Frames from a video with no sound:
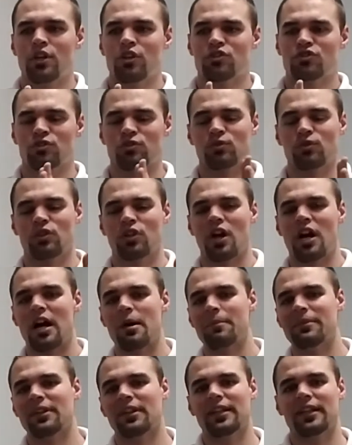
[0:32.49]
So
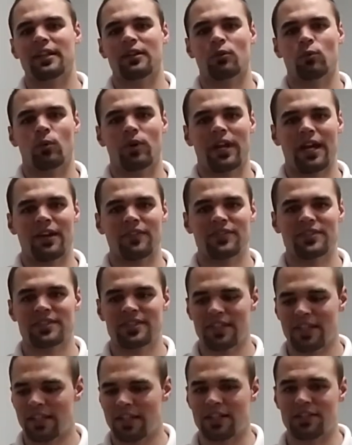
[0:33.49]
commonly what I've
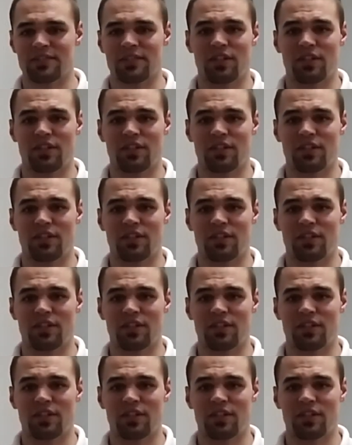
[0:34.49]
seen is